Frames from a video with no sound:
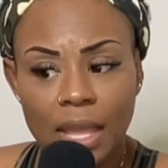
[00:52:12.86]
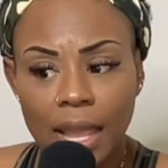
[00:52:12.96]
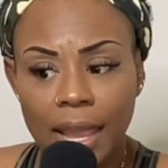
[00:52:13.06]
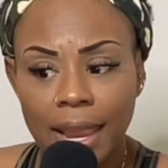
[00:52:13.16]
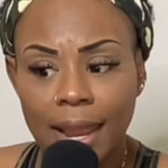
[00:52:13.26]

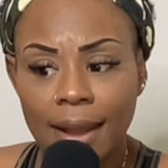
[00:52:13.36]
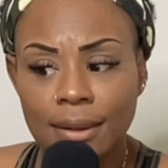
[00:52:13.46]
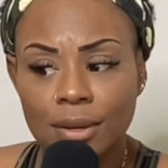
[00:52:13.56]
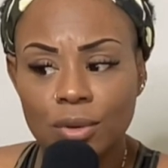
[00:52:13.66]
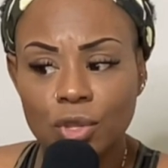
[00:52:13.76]

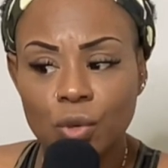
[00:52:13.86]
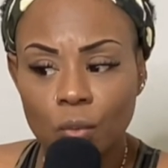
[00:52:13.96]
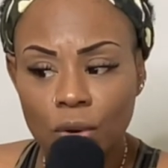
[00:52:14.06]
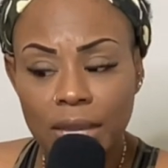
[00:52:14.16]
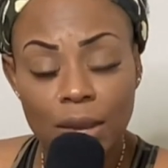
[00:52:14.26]
and you
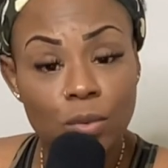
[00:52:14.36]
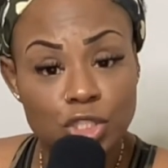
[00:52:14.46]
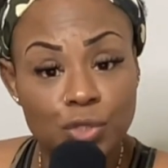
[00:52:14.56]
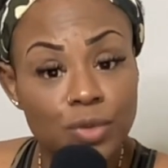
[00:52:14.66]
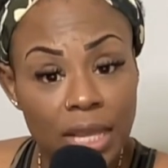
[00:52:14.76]
will get
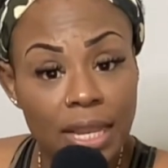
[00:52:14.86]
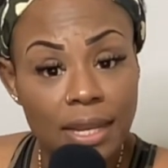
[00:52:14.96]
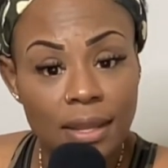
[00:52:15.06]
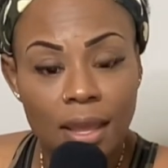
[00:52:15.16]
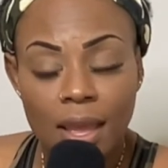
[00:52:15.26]
what you need.
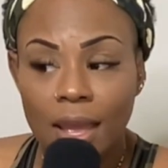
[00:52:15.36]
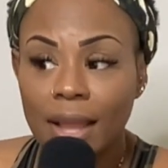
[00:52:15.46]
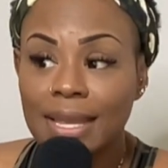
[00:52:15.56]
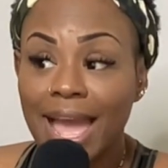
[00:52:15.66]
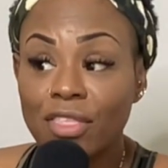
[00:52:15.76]

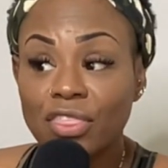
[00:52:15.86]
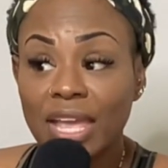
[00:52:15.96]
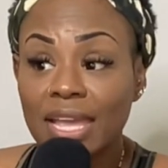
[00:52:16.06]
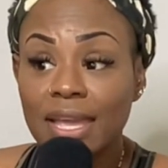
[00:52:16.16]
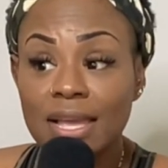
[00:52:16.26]
Now, the
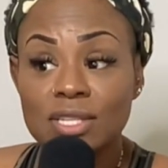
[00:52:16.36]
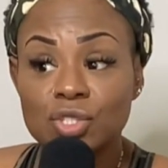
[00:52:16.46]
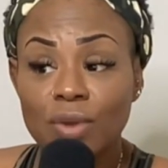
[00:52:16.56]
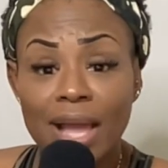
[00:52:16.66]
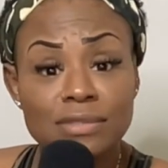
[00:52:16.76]
thing is,
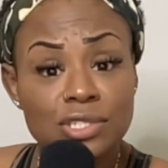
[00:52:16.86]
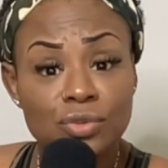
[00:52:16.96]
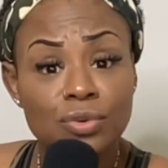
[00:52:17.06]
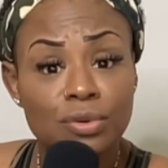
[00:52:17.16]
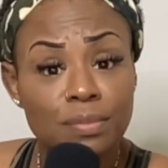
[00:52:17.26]
you have
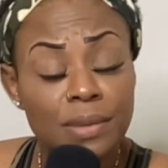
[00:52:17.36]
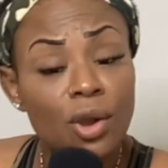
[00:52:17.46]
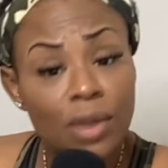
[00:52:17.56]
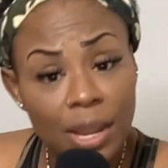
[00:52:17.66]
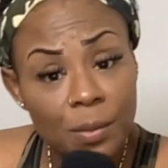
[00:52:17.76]
to be
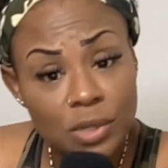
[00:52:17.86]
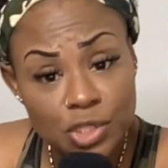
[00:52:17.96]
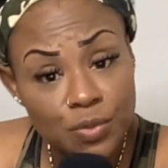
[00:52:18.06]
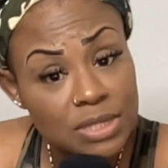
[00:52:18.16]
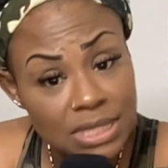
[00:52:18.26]
okay with what
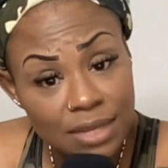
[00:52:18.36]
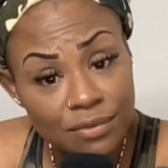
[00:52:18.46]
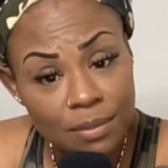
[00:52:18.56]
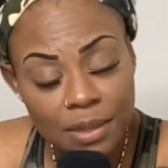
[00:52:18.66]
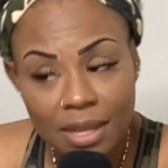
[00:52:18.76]
you're
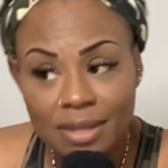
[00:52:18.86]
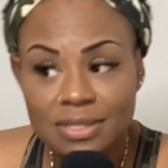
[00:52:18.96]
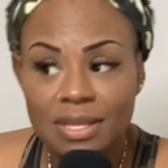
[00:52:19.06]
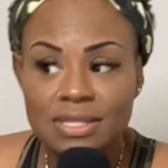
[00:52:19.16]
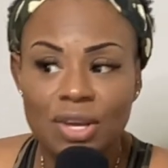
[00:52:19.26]
receiving, because
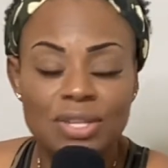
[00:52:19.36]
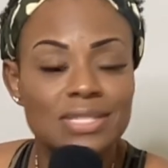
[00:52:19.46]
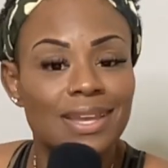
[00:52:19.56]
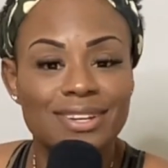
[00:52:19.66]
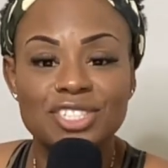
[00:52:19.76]
it's going to
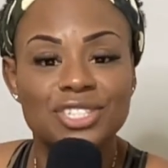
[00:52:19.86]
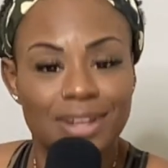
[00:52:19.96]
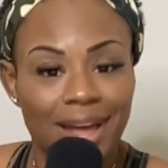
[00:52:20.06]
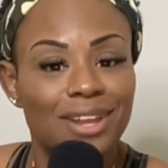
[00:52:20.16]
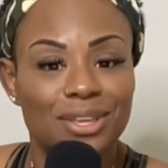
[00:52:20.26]
scare the shit
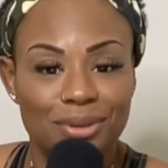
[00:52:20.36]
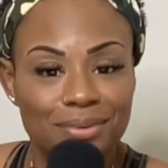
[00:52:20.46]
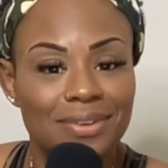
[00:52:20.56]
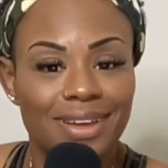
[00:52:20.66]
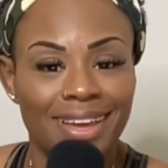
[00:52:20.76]
out of
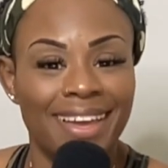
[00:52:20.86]
you.